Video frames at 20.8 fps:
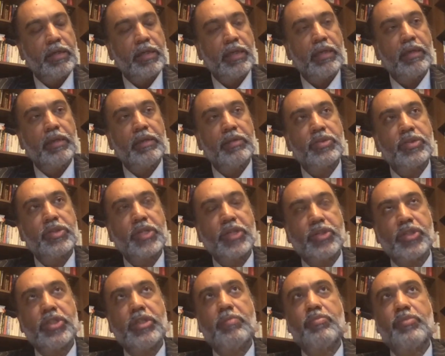
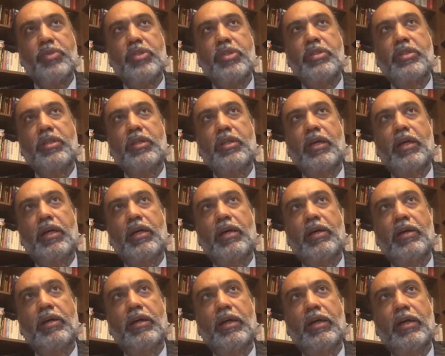systems,
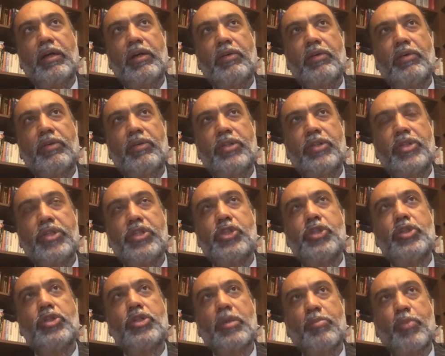
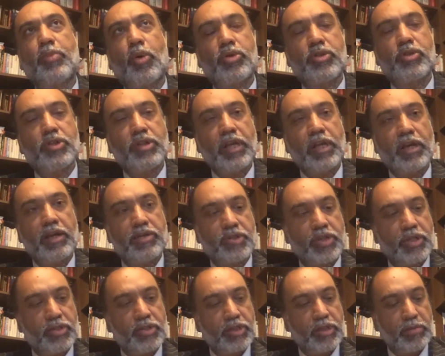decision support
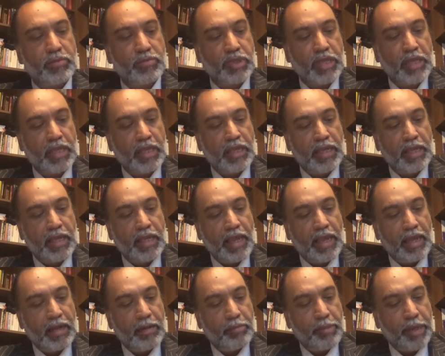systems,
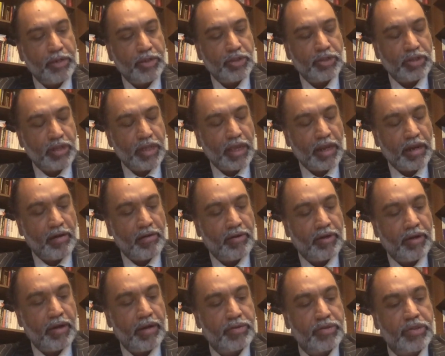and patient care
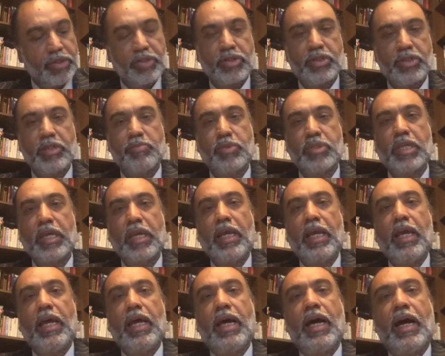systems.
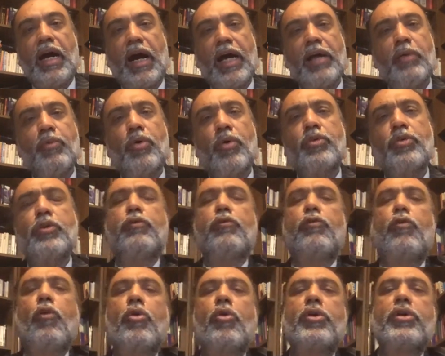I want to
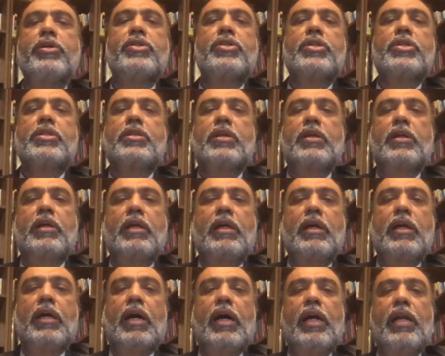focus
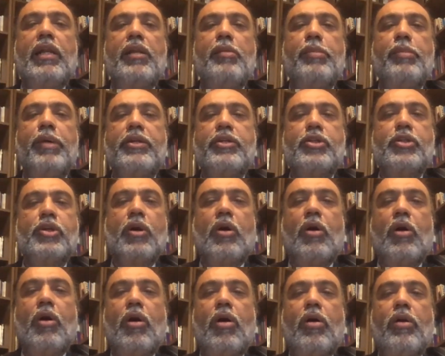a little bit
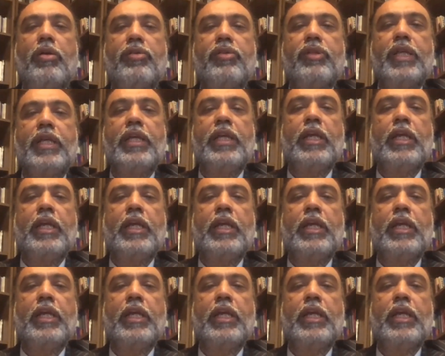on the